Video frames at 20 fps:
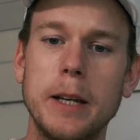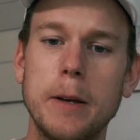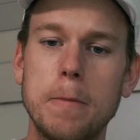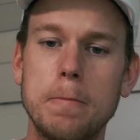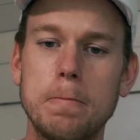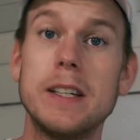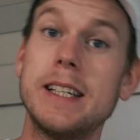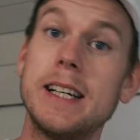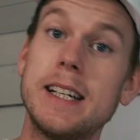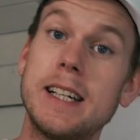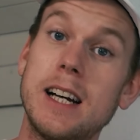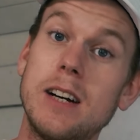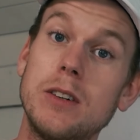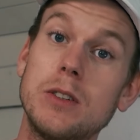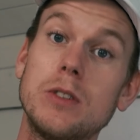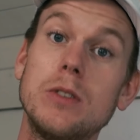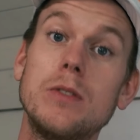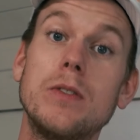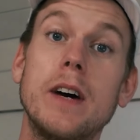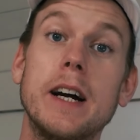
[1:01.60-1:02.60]
So I set
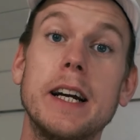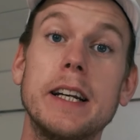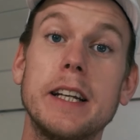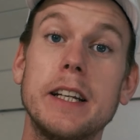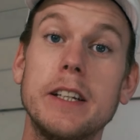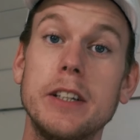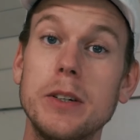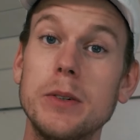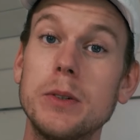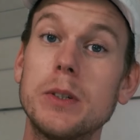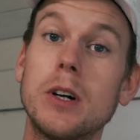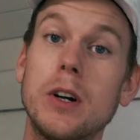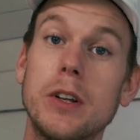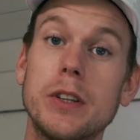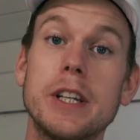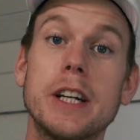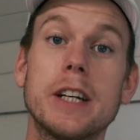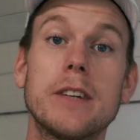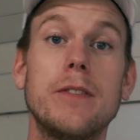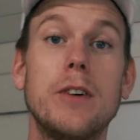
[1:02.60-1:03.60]
out to find a new
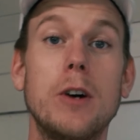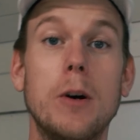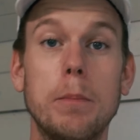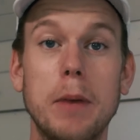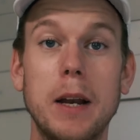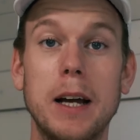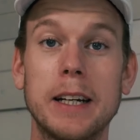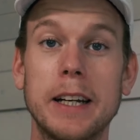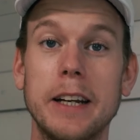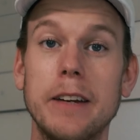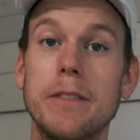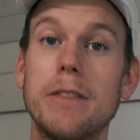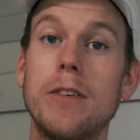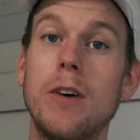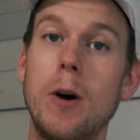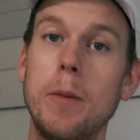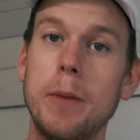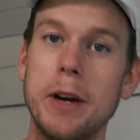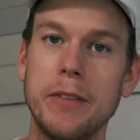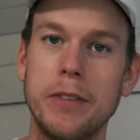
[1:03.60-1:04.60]
contact form plugin
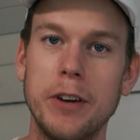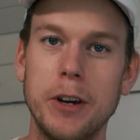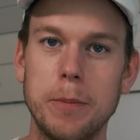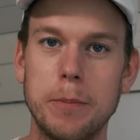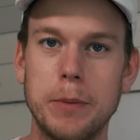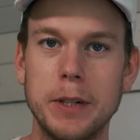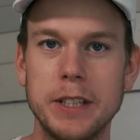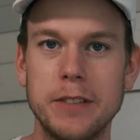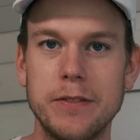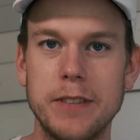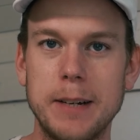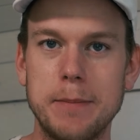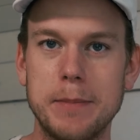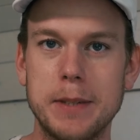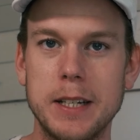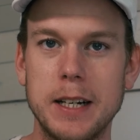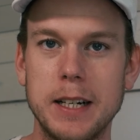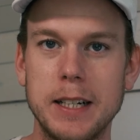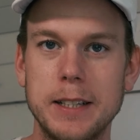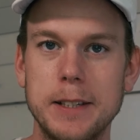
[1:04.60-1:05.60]
for my WordPress
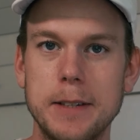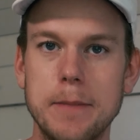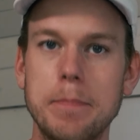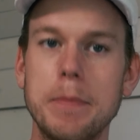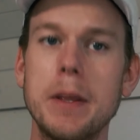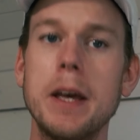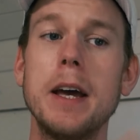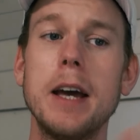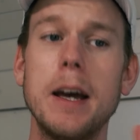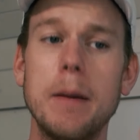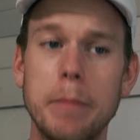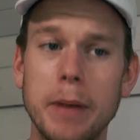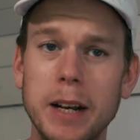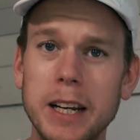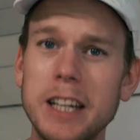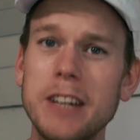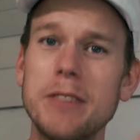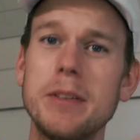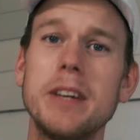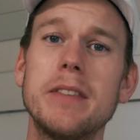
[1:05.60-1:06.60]
websites. And
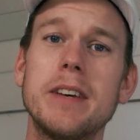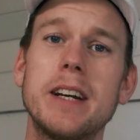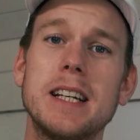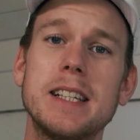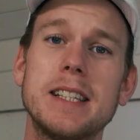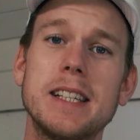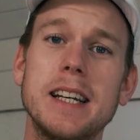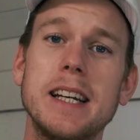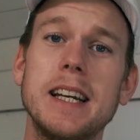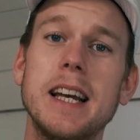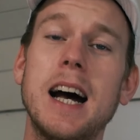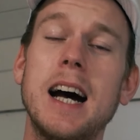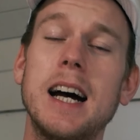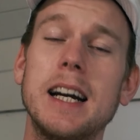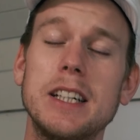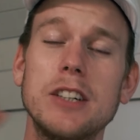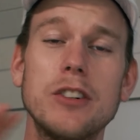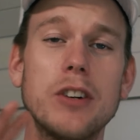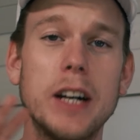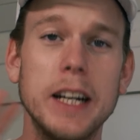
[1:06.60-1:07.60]
believe me when I say
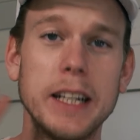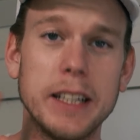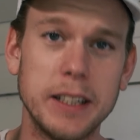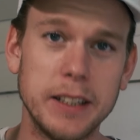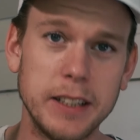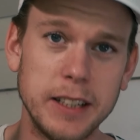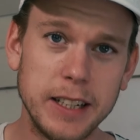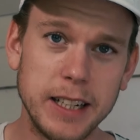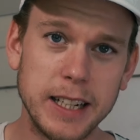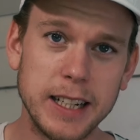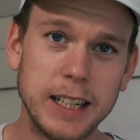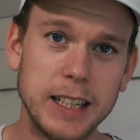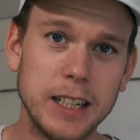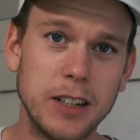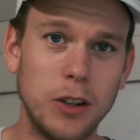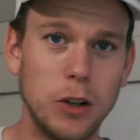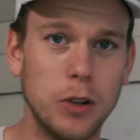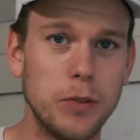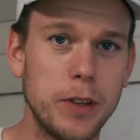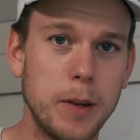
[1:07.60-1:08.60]
I tried
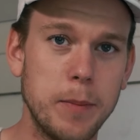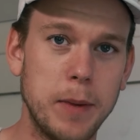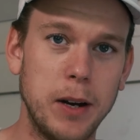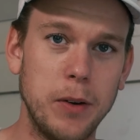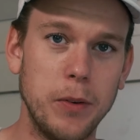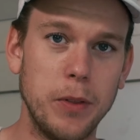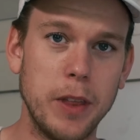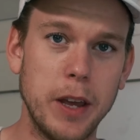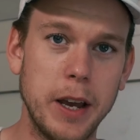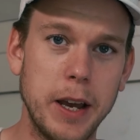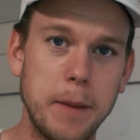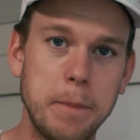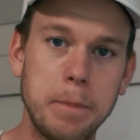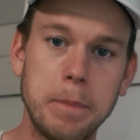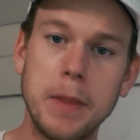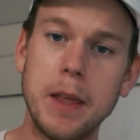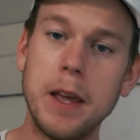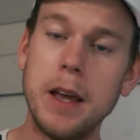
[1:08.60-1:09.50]
nearly all of them out there.